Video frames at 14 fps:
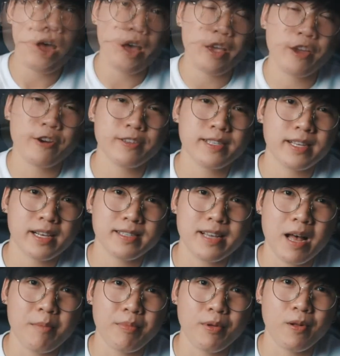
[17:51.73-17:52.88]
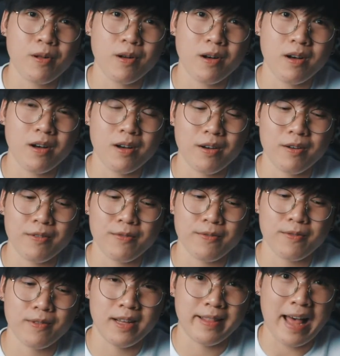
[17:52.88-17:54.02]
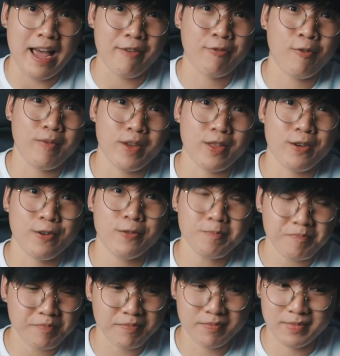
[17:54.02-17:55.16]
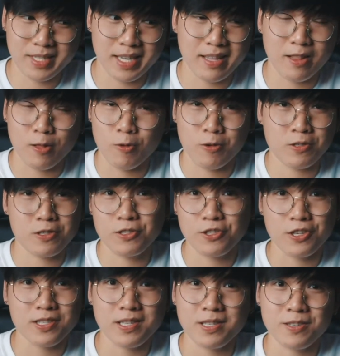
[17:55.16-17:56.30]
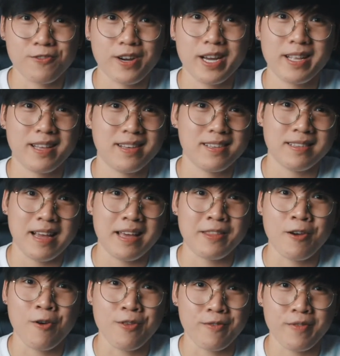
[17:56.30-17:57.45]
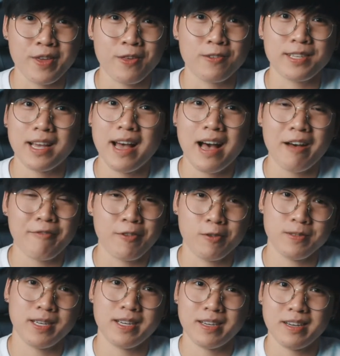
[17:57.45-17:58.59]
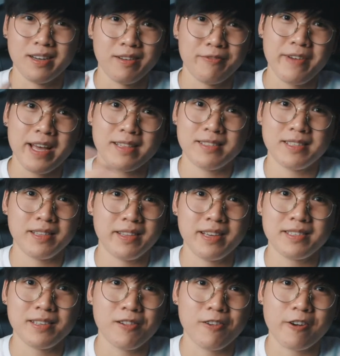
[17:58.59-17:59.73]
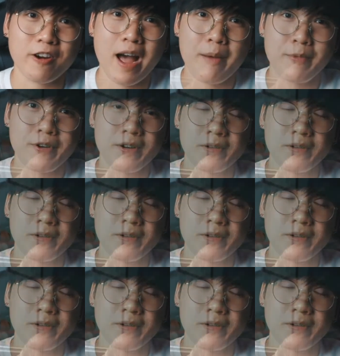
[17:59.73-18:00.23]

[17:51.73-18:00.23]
Here's an example of an iPhone video that looks just as great as any other videos I have using a fancy DSLR camera.